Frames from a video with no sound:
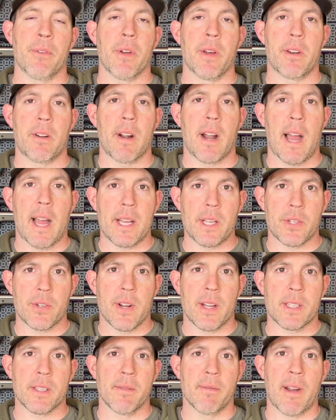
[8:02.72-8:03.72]
under high
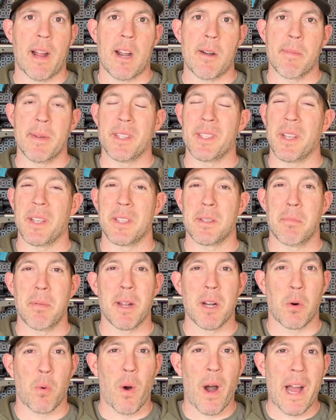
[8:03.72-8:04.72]
stress environments. It's been
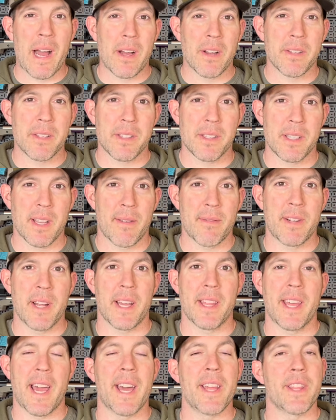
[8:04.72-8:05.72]
a while since I've
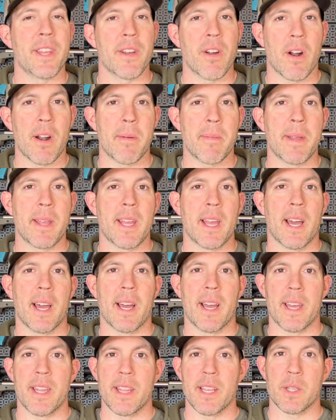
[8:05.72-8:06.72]
done that in the Army,
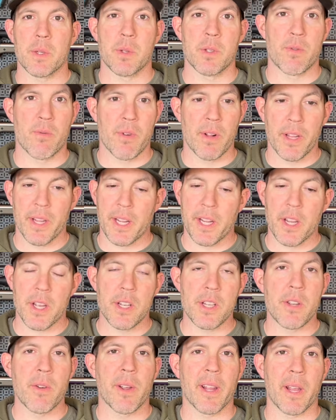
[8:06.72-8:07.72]
and this was really
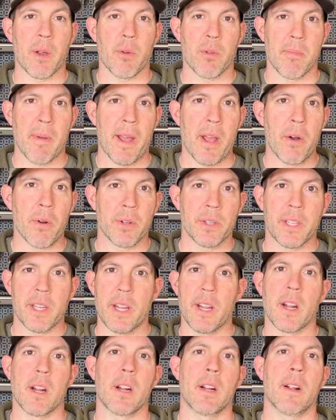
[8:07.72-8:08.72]
good doing it with my own
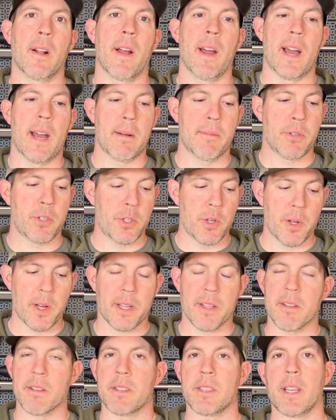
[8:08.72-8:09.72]
gear. I was
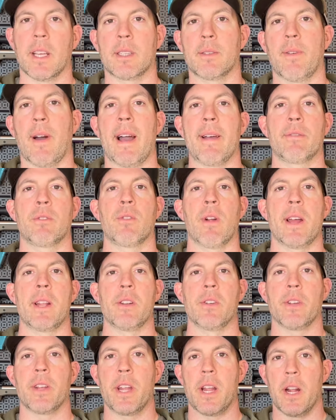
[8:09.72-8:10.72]
shooting the 6.5
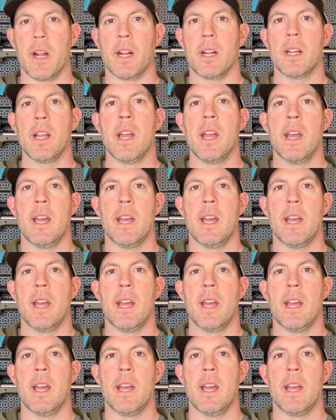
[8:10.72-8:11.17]
Grendel here,